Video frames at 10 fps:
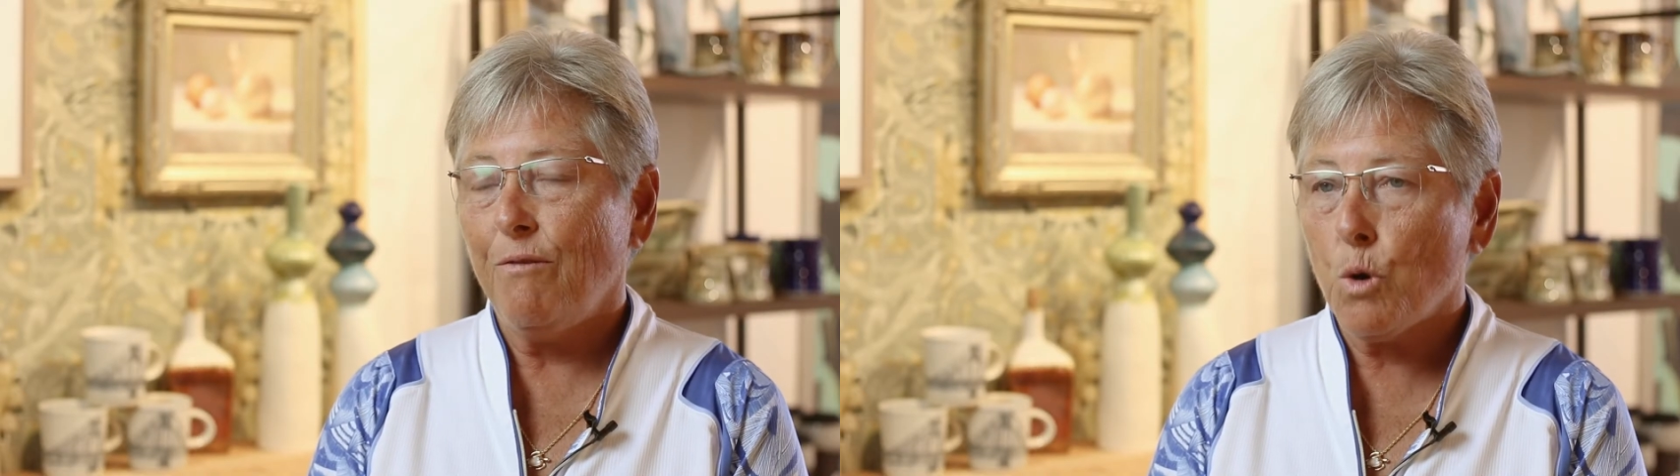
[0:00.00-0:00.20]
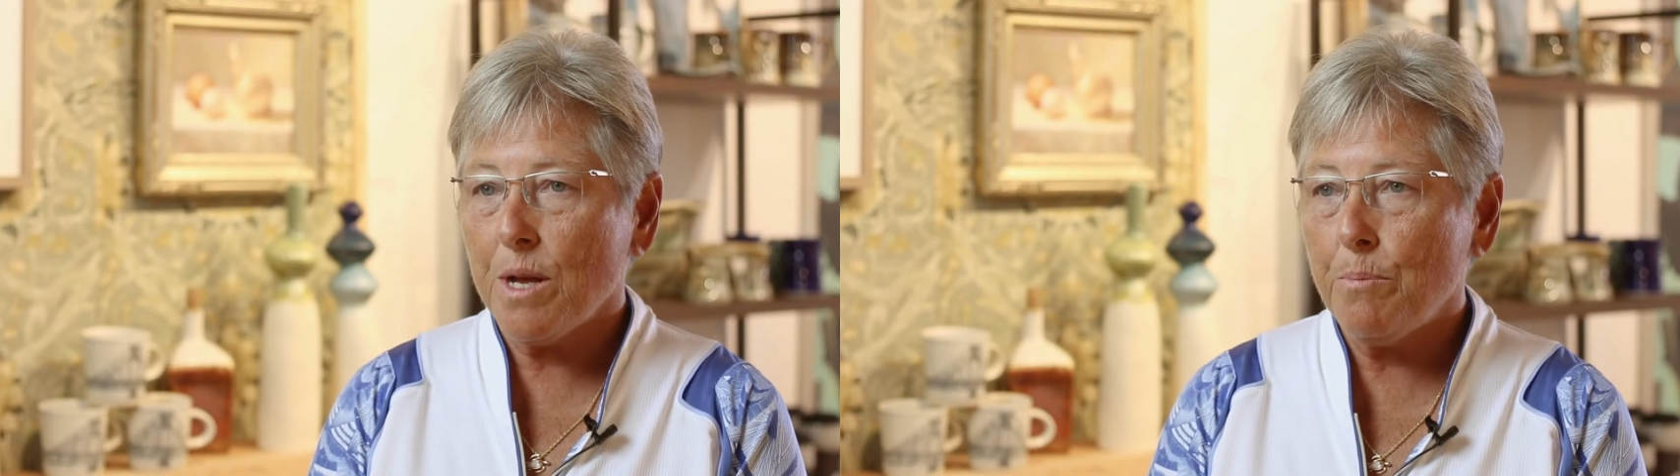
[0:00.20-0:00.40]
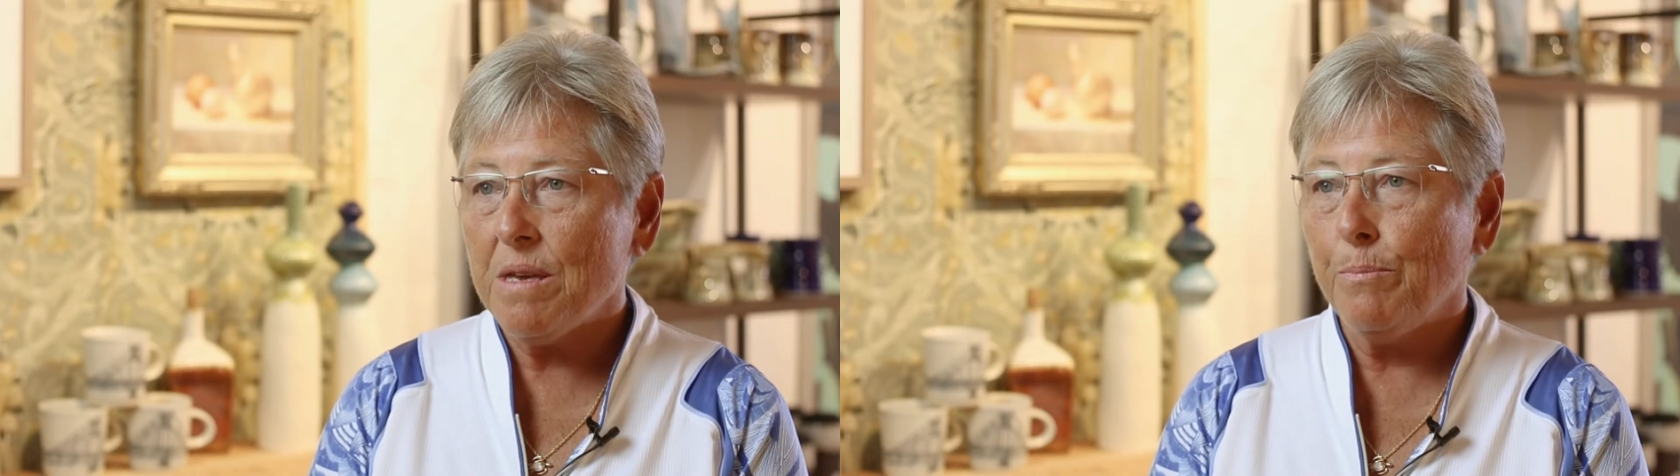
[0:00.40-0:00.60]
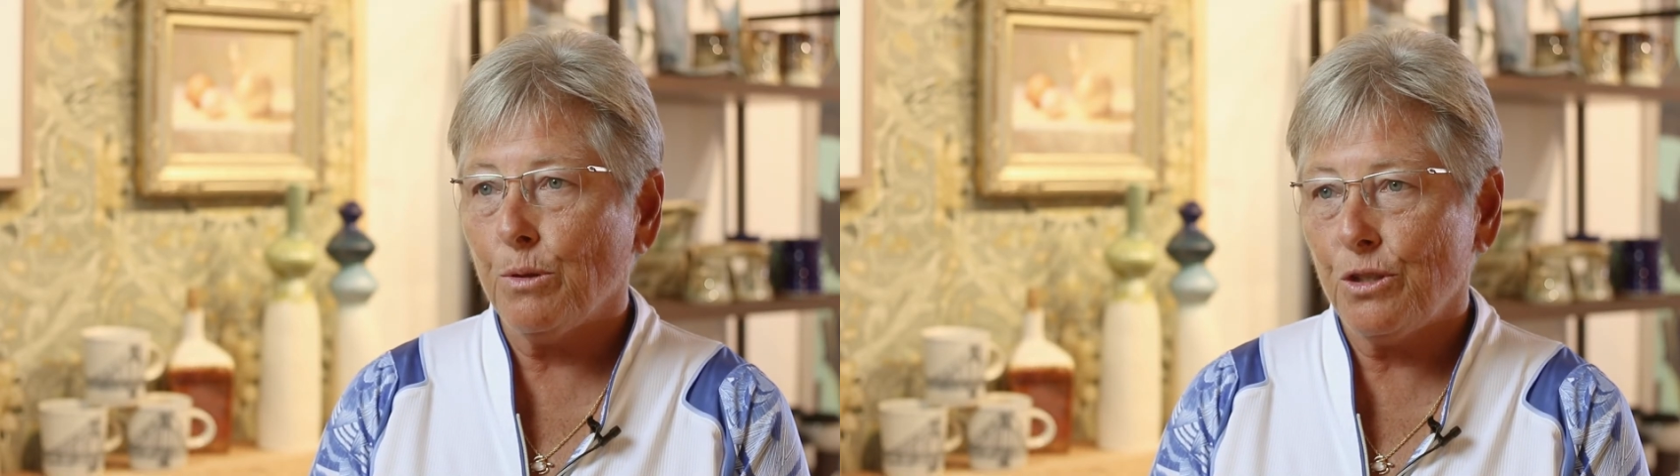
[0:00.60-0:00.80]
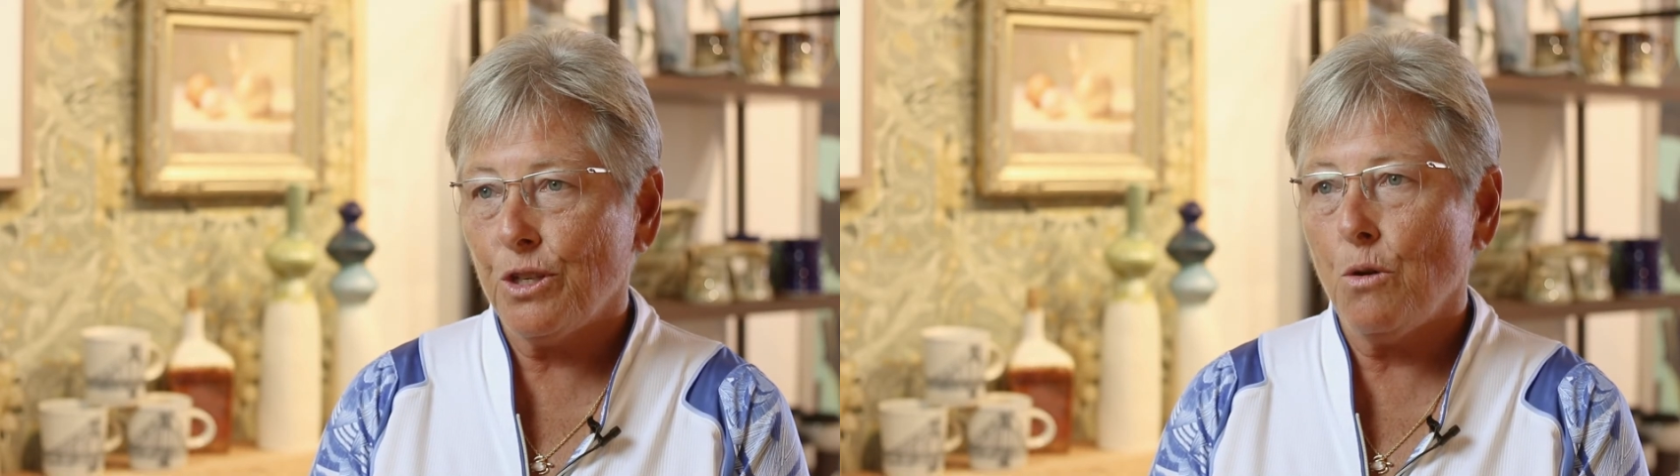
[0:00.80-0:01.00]
40
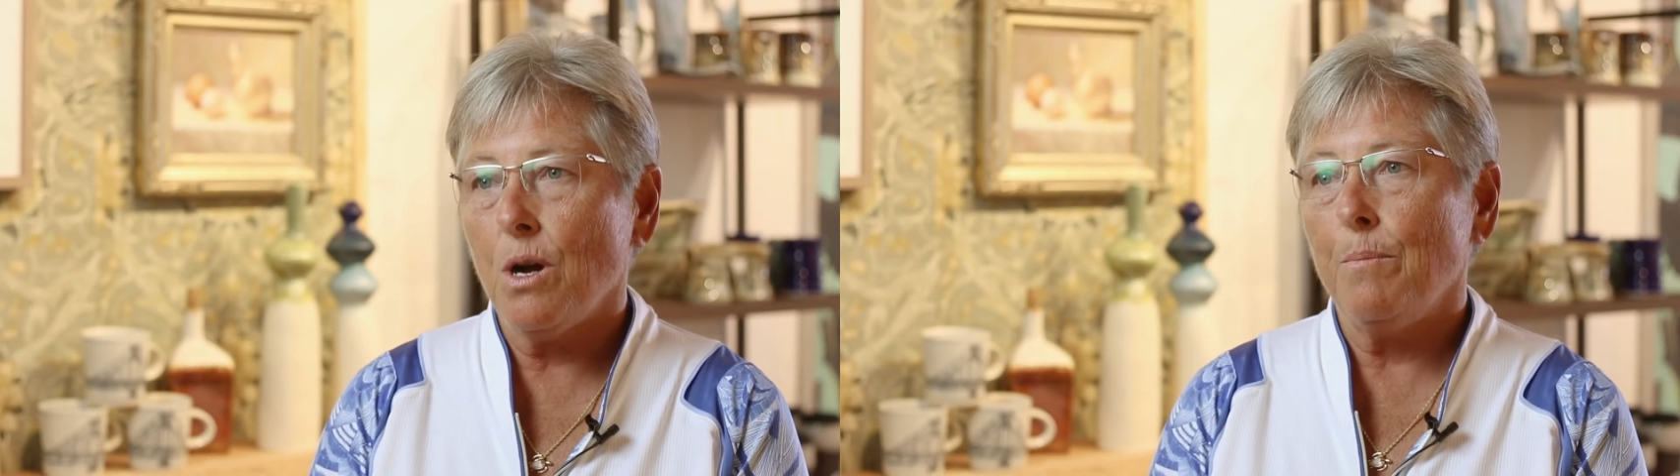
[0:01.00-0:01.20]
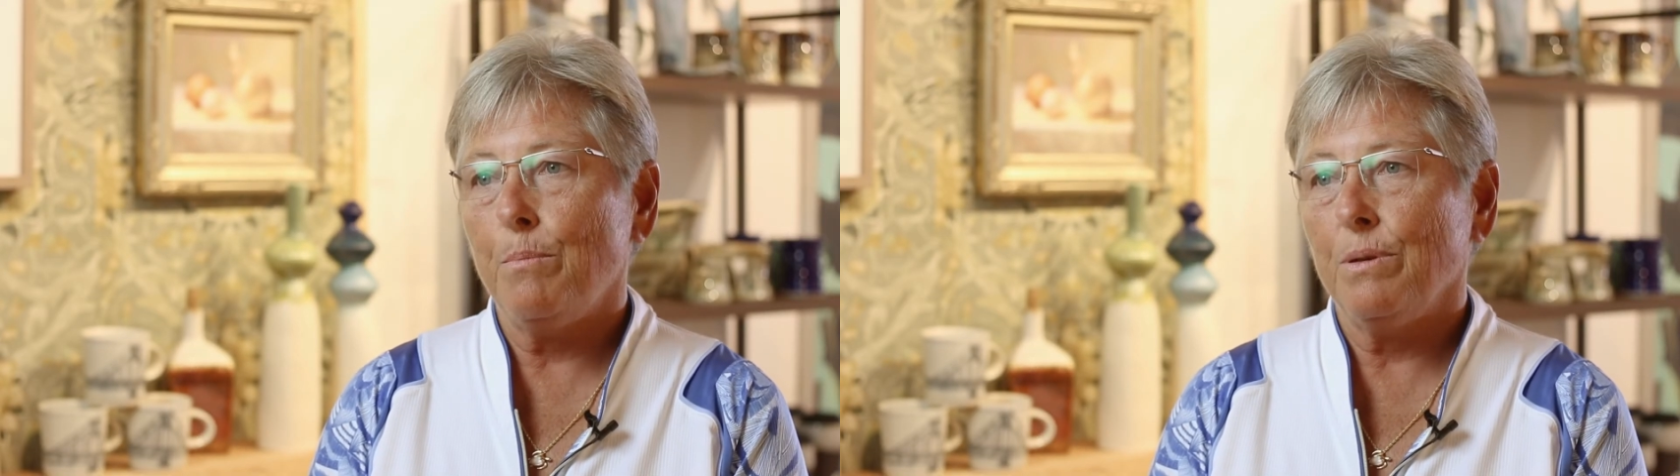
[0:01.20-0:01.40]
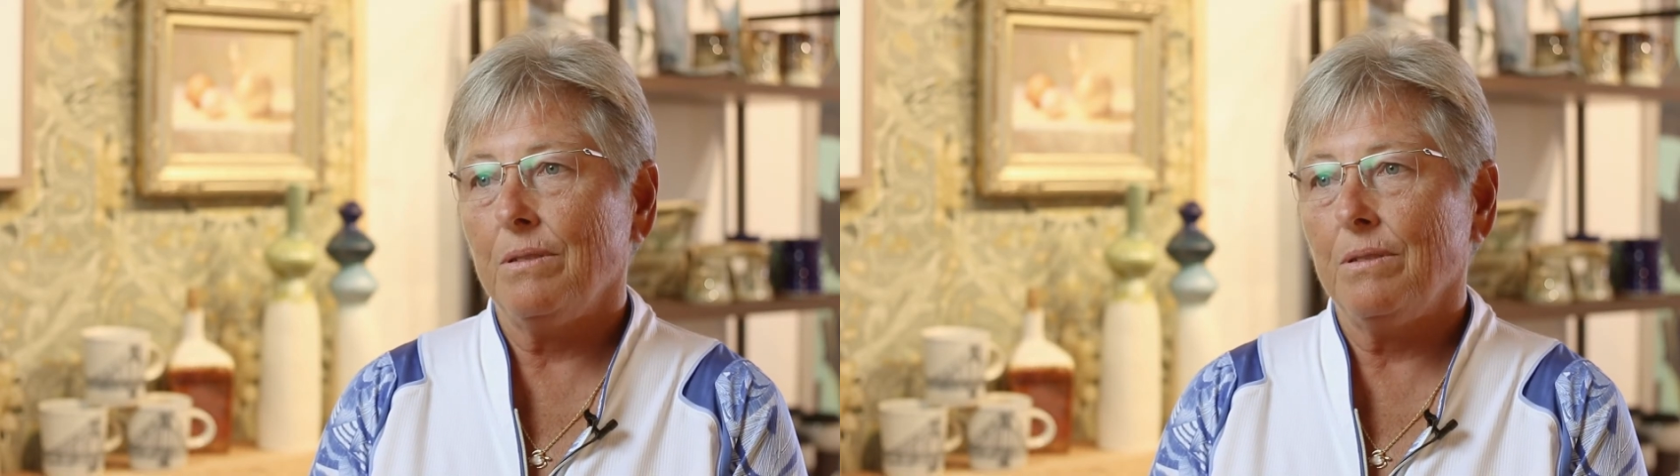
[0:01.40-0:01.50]
people show up